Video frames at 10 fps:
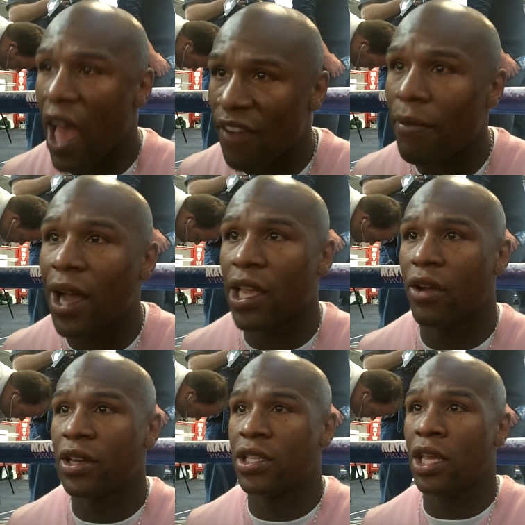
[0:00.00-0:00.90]
I have my
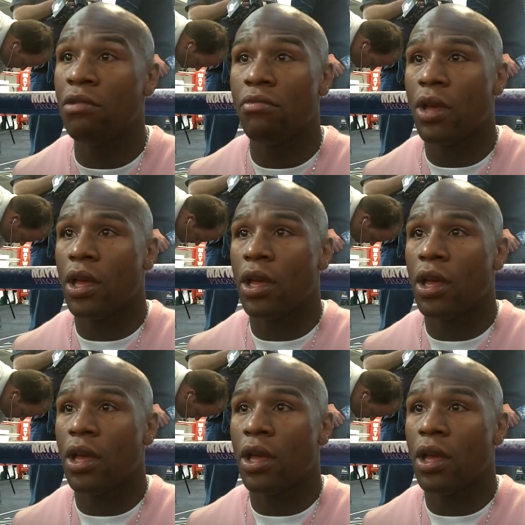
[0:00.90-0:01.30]
guarantee.